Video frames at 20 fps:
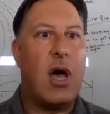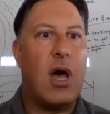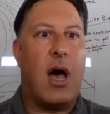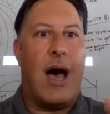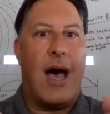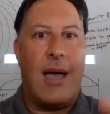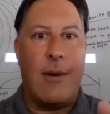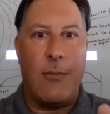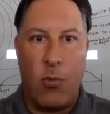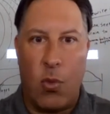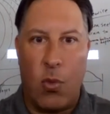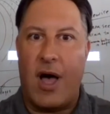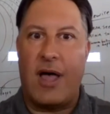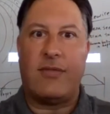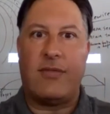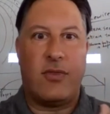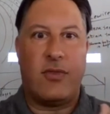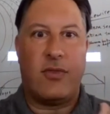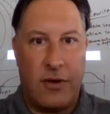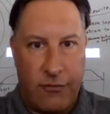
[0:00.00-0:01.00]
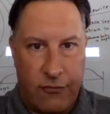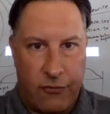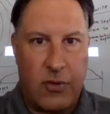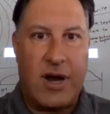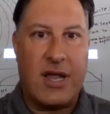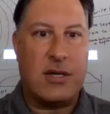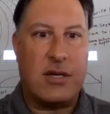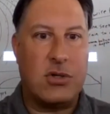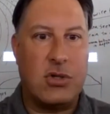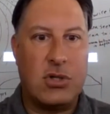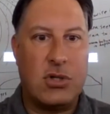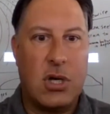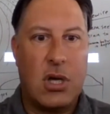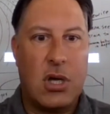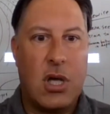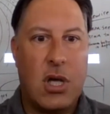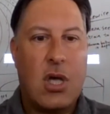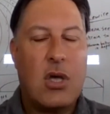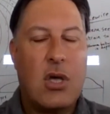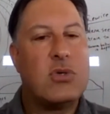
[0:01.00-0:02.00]
I want the fridge.
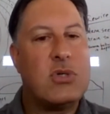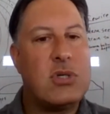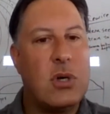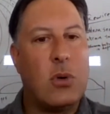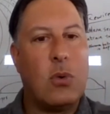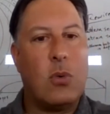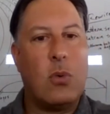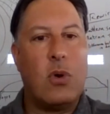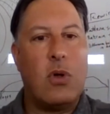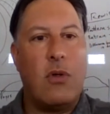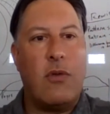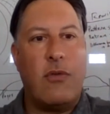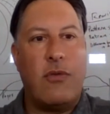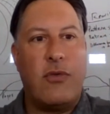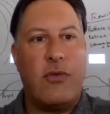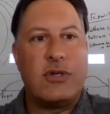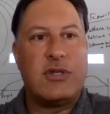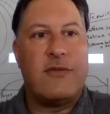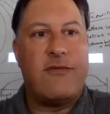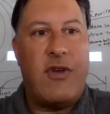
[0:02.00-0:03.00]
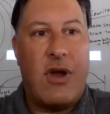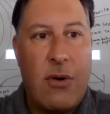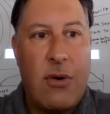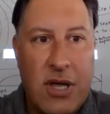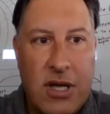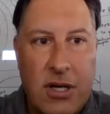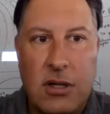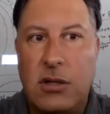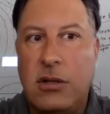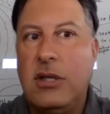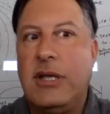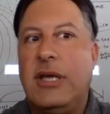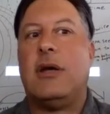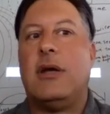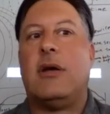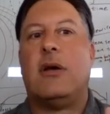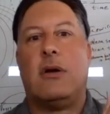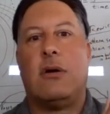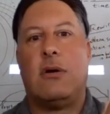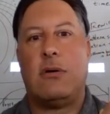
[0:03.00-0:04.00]
So there's a very
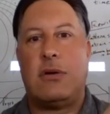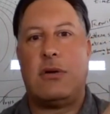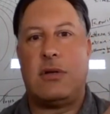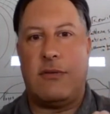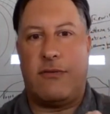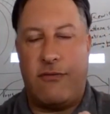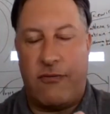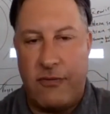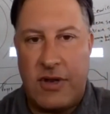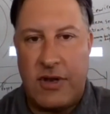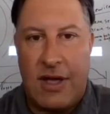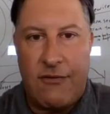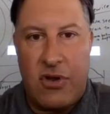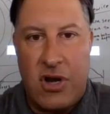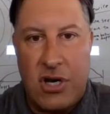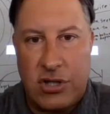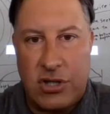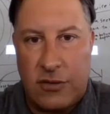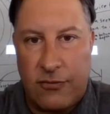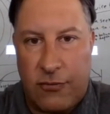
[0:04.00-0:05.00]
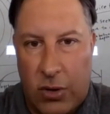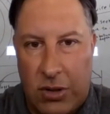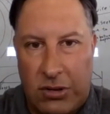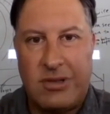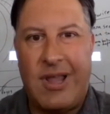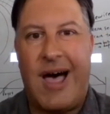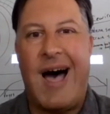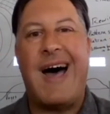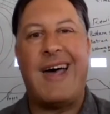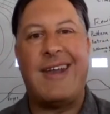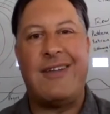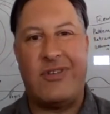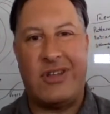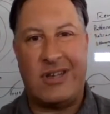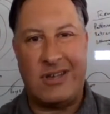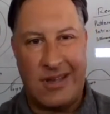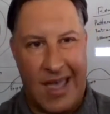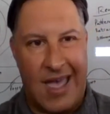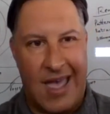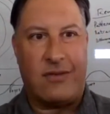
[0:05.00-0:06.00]
clear definition for a lot of
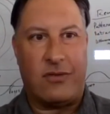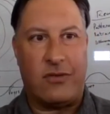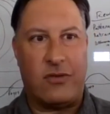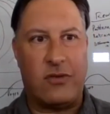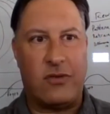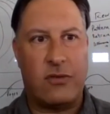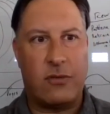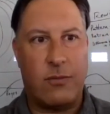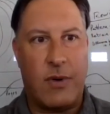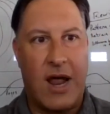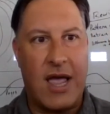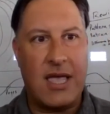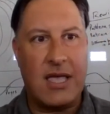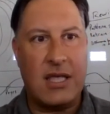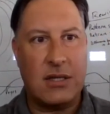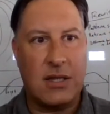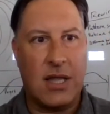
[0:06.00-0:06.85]
intents, right?